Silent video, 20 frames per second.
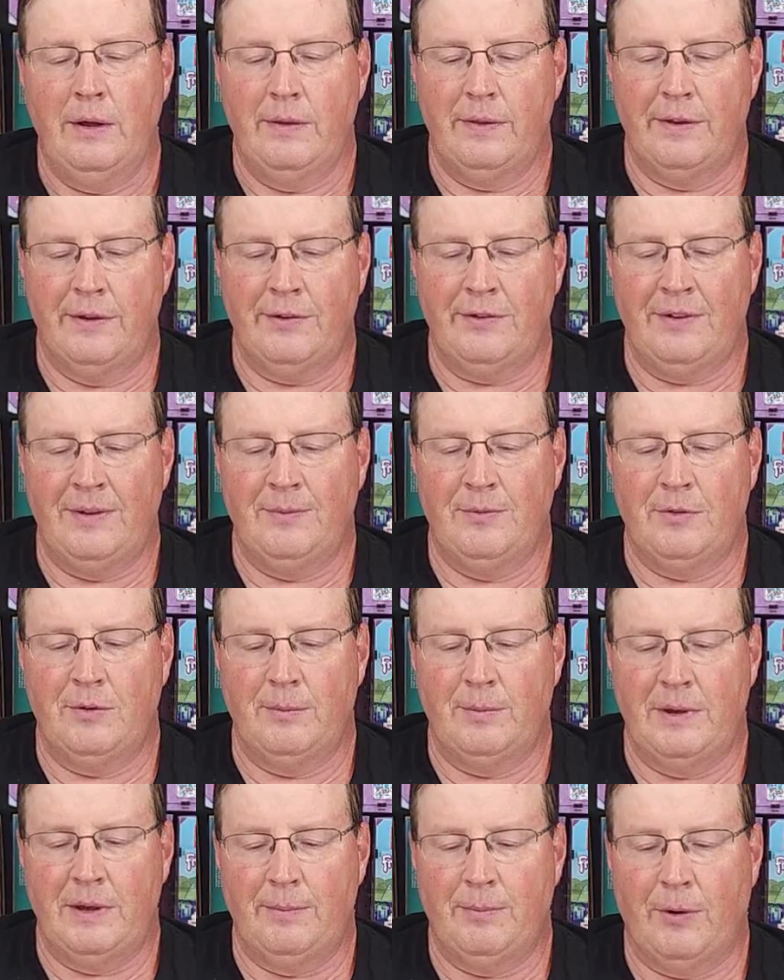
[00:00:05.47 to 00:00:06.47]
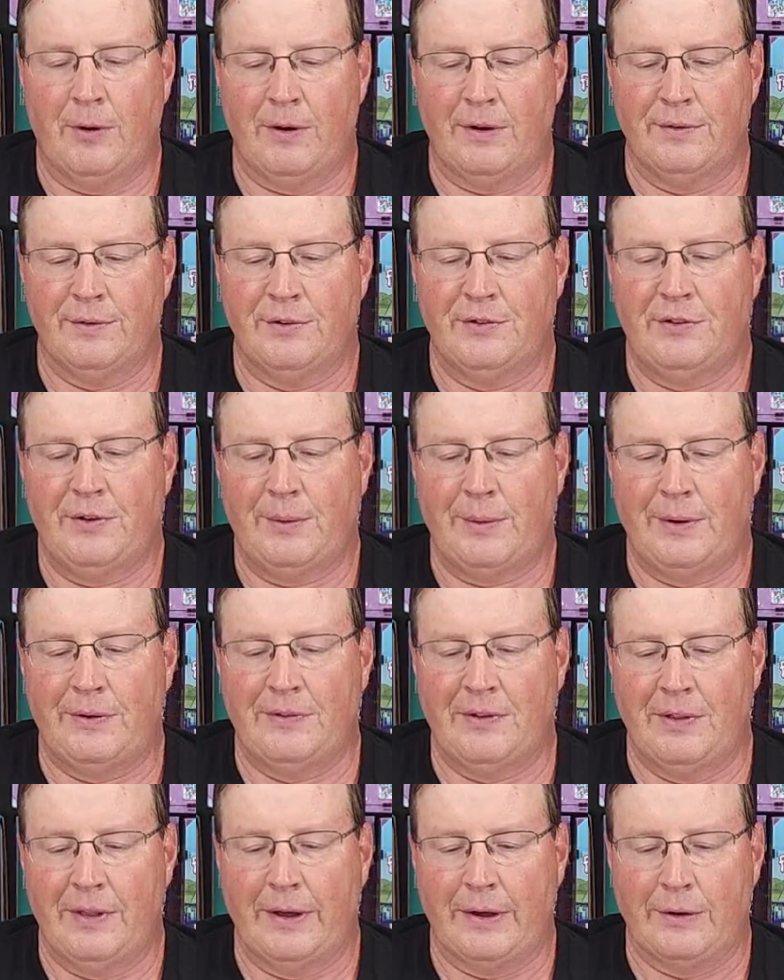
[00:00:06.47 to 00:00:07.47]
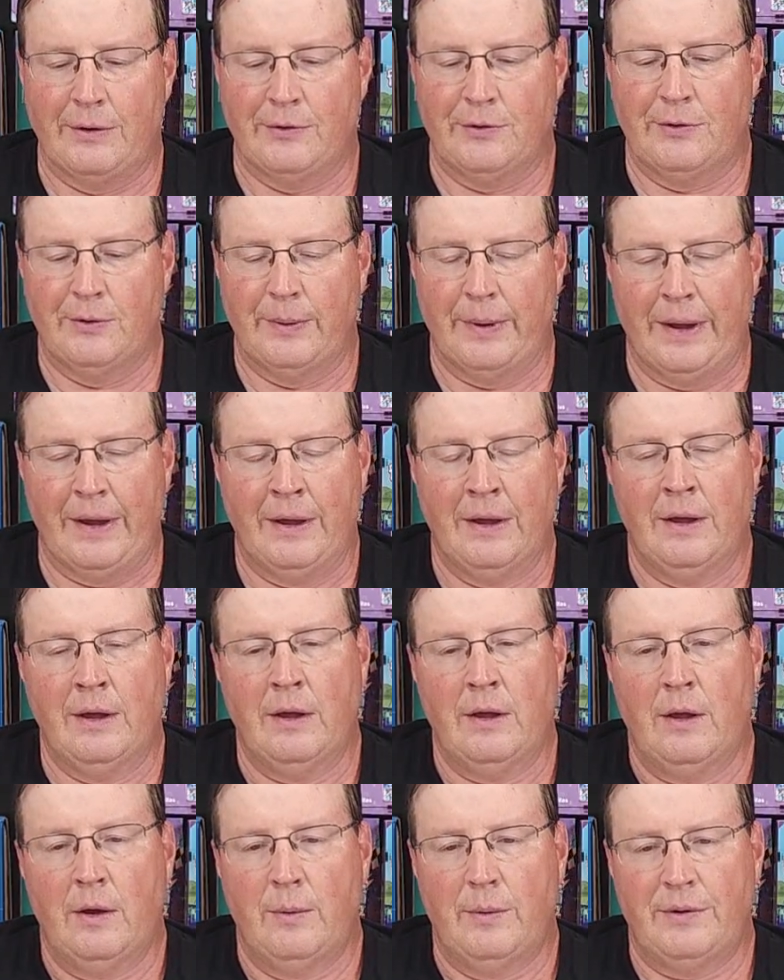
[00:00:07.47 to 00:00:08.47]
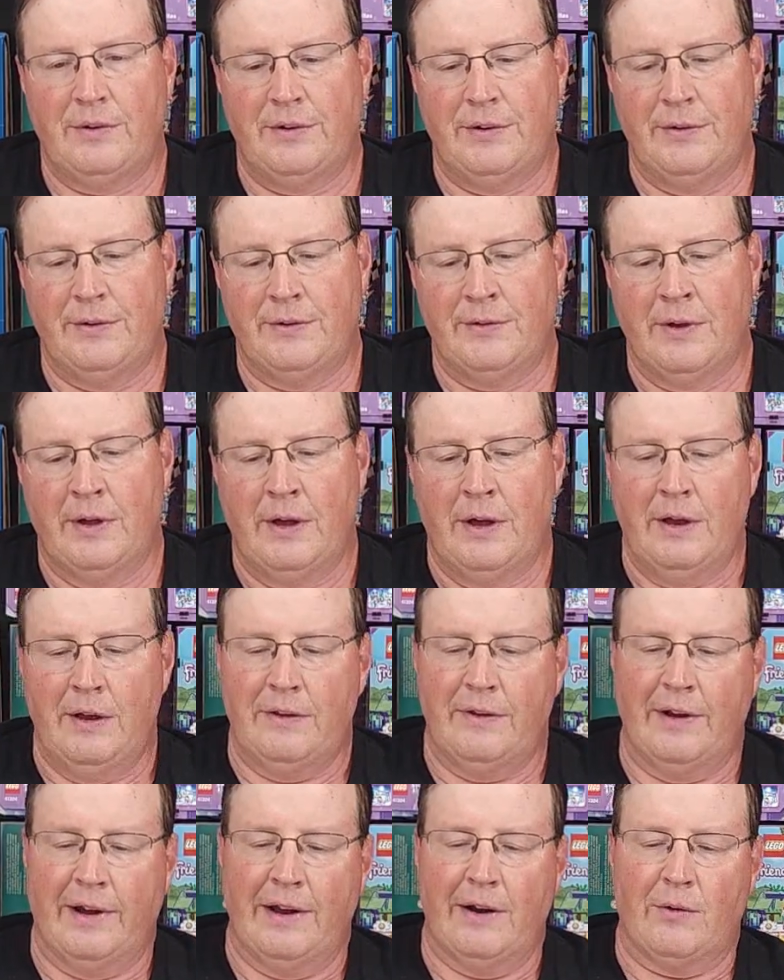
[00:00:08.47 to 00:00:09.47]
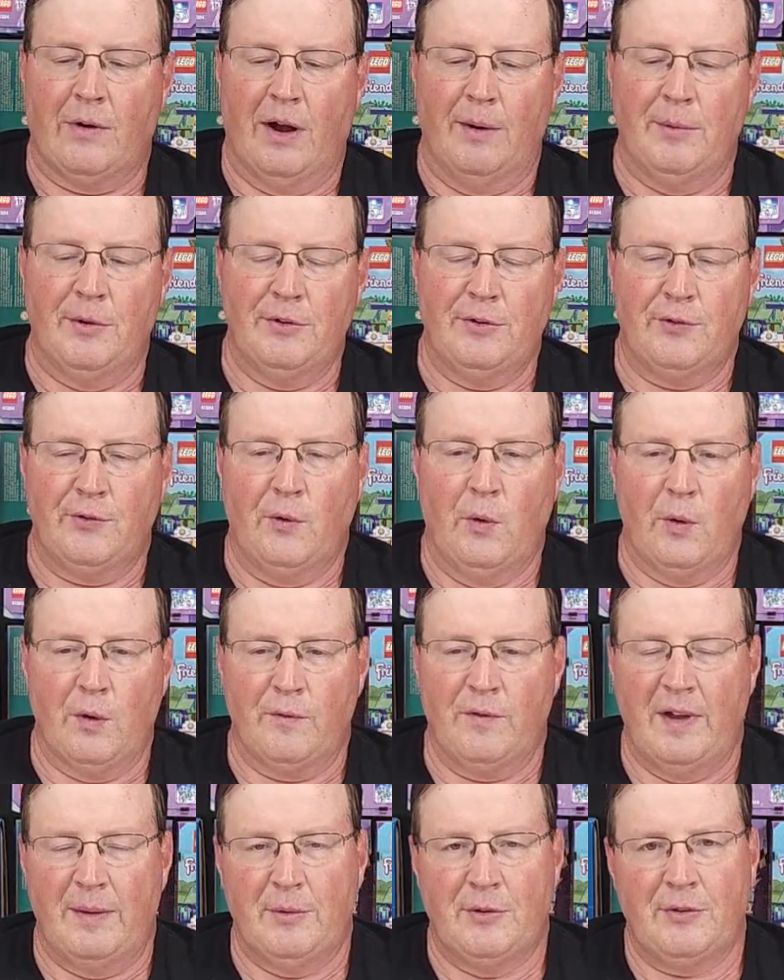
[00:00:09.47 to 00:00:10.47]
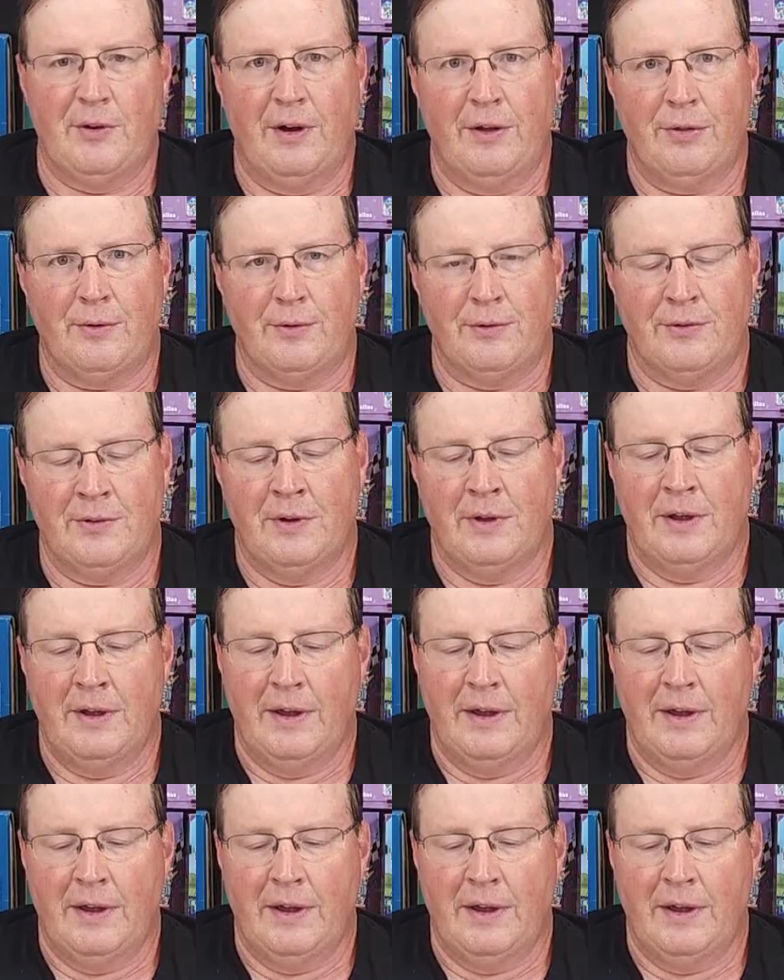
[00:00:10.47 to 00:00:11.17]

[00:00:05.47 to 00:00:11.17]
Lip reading: This seems to be part of a series that LEGO is doing, which is dioramas for famous authors.